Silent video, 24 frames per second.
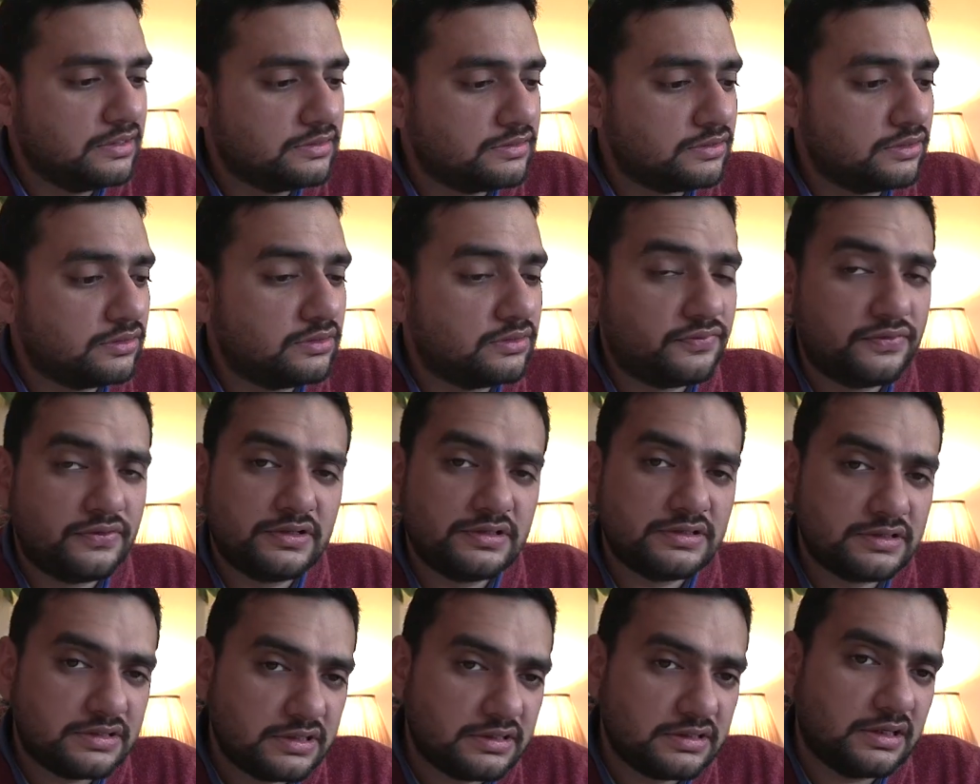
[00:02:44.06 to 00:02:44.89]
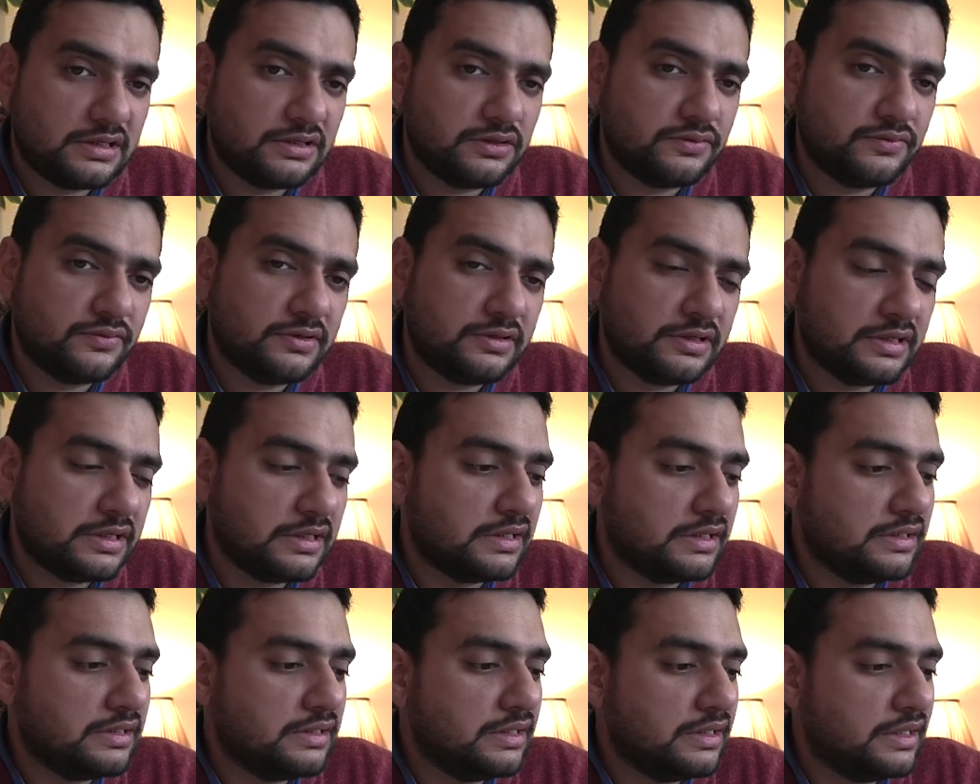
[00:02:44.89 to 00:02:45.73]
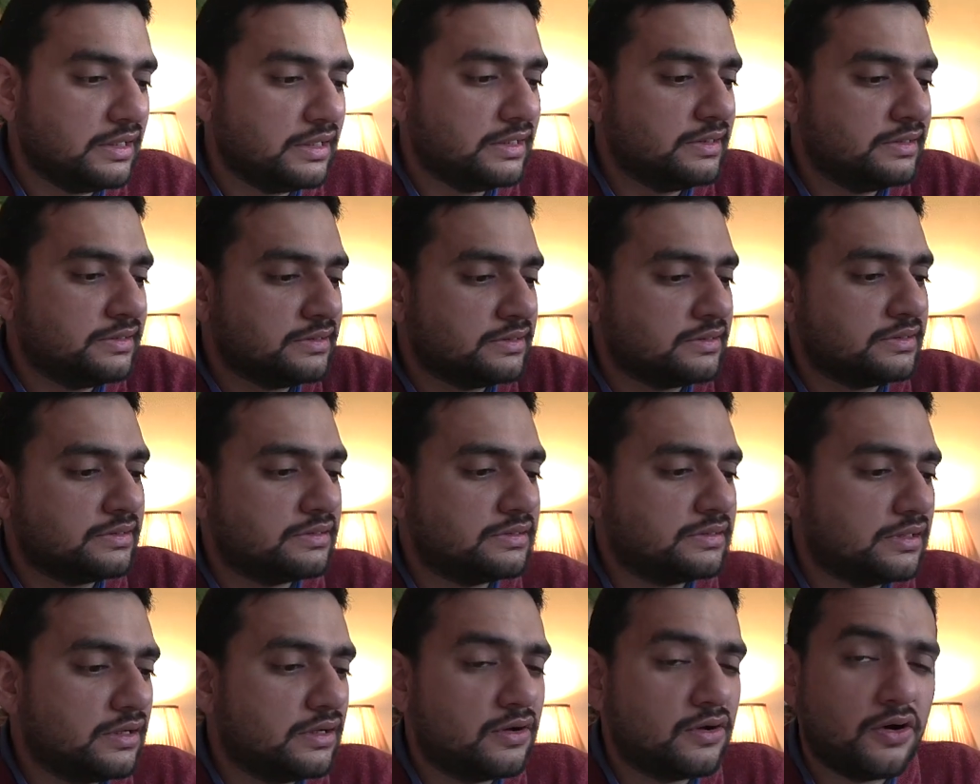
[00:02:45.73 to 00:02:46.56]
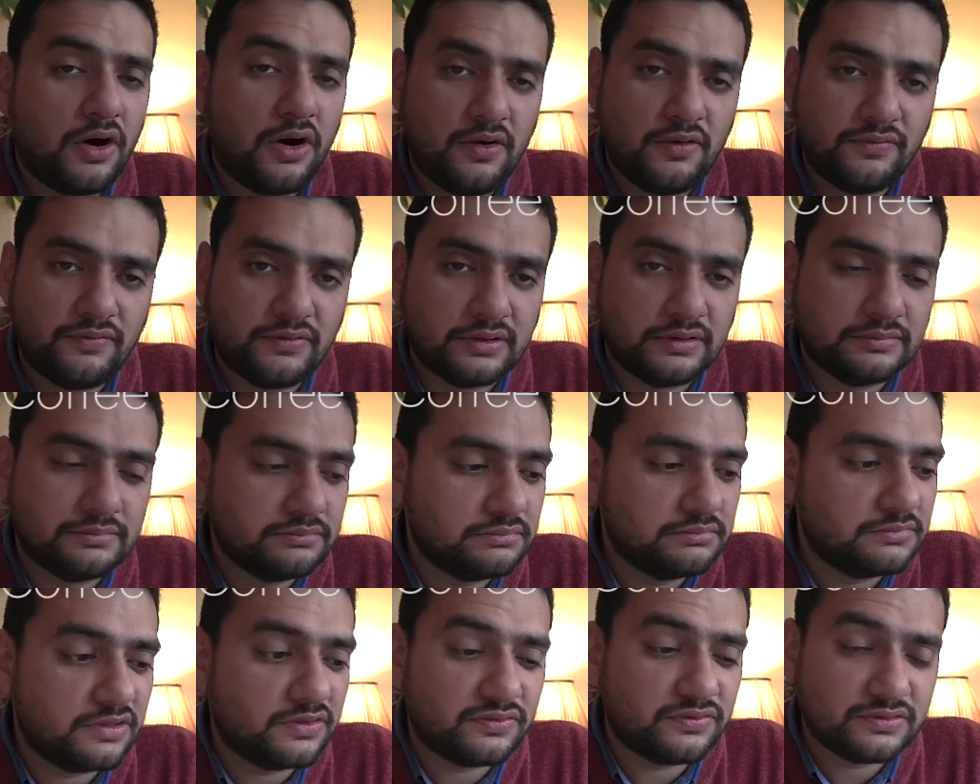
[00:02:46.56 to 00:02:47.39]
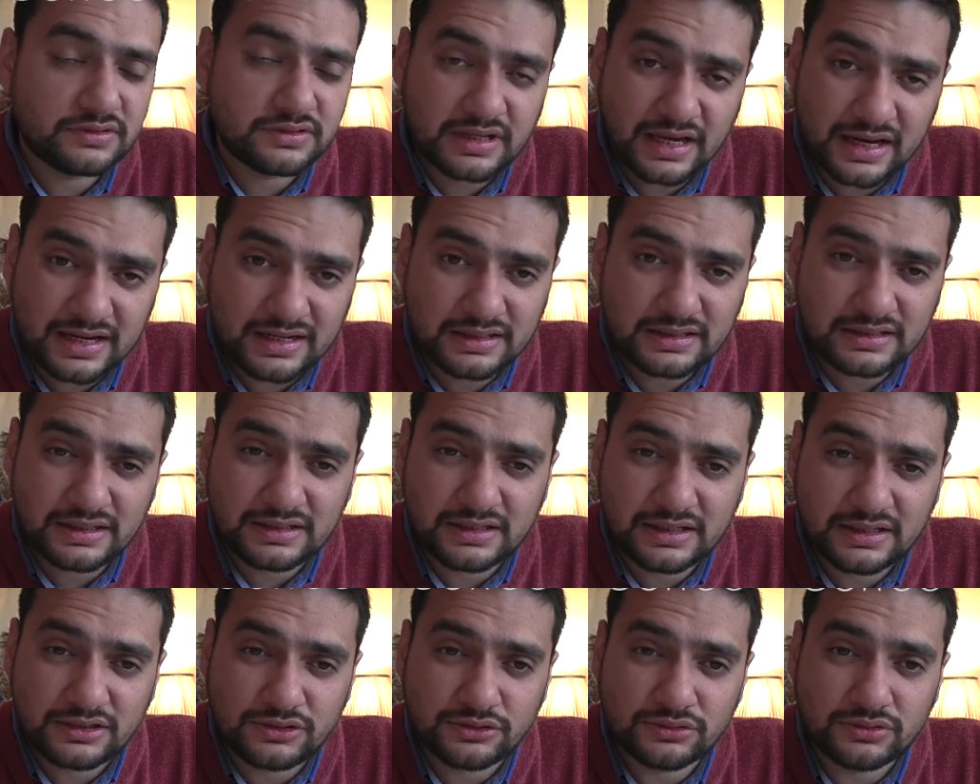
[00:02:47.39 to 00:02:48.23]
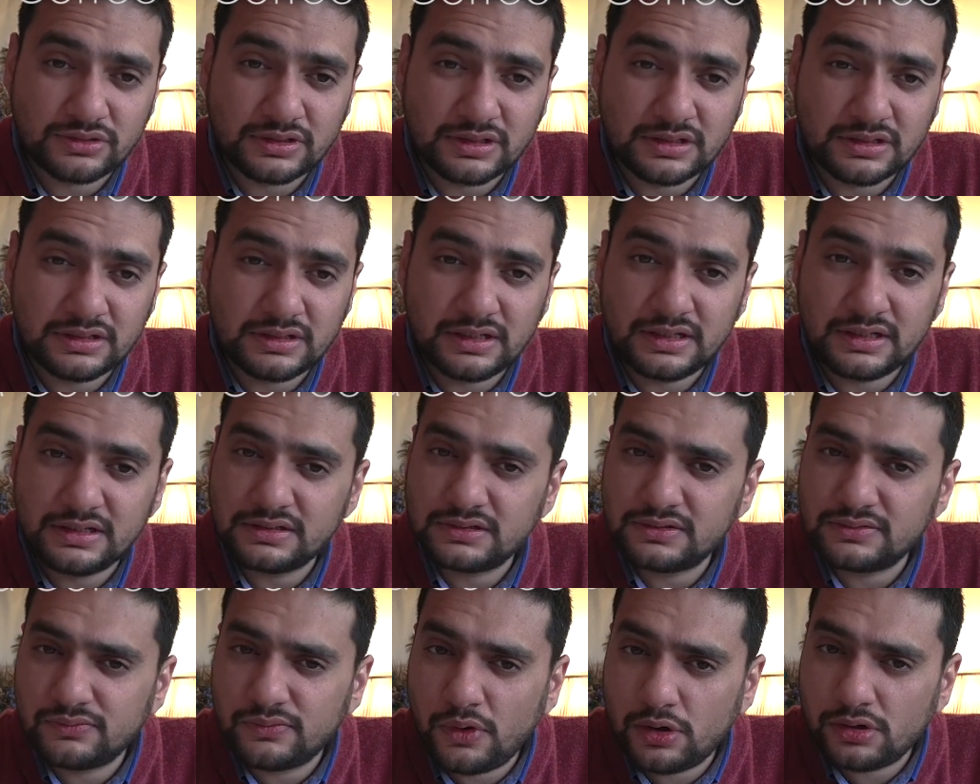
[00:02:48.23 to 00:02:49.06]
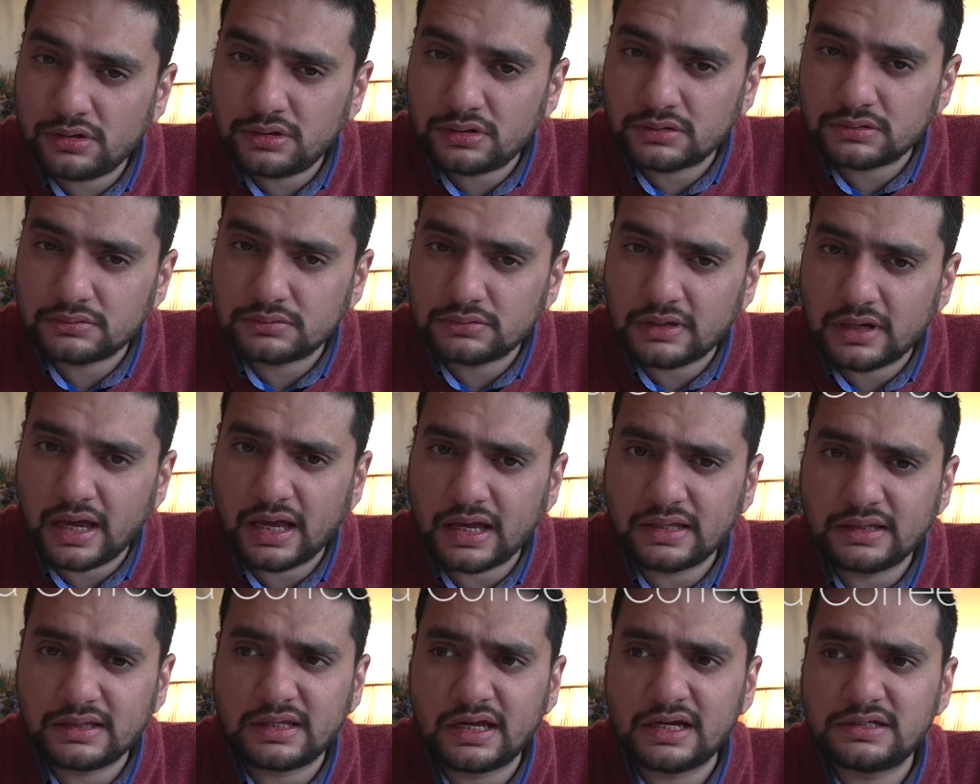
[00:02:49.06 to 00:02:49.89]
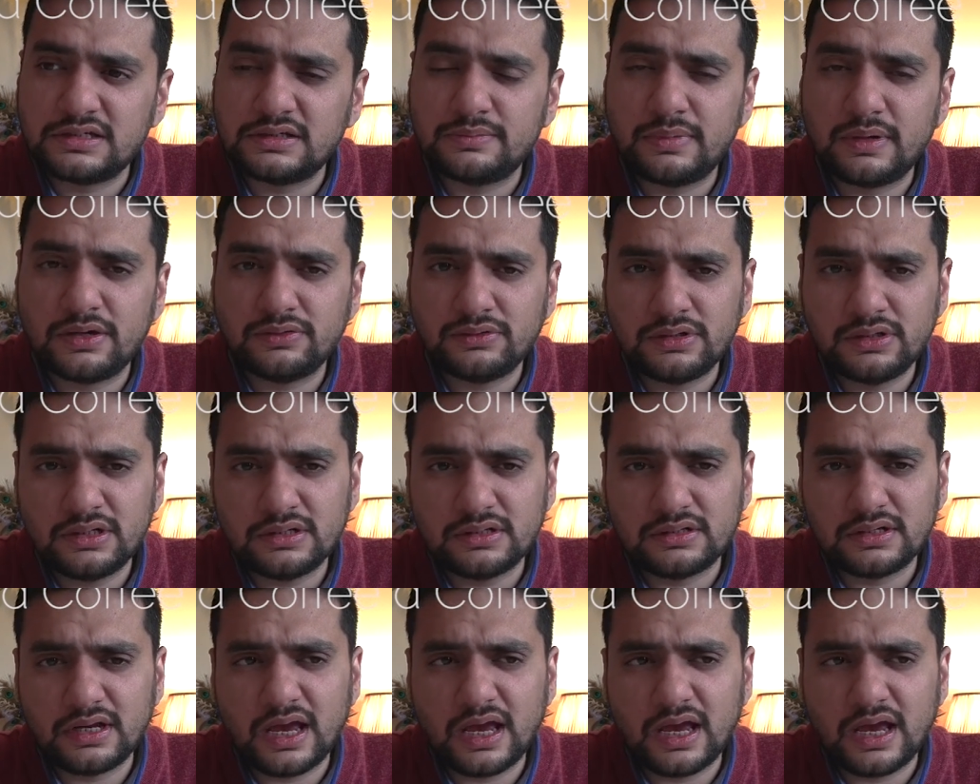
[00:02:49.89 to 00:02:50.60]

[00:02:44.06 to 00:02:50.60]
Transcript: So the first thing that you will need is coffee. The second thing that you need is water, and that's about it.